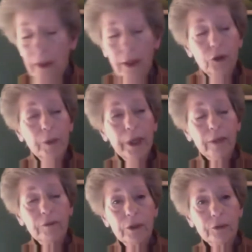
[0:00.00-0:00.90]
Now, you may
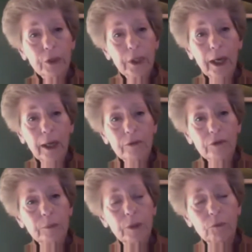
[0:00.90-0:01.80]
have a different
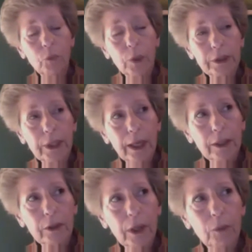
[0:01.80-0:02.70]
concept of what
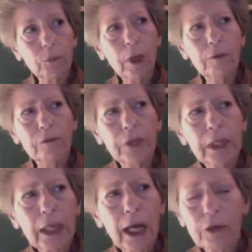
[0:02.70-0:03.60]
of
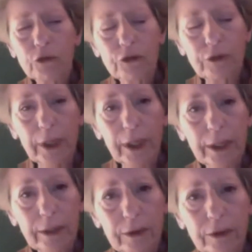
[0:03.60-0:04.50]
conscious
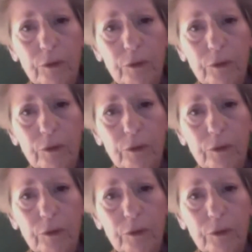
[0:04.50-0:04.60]
dying is,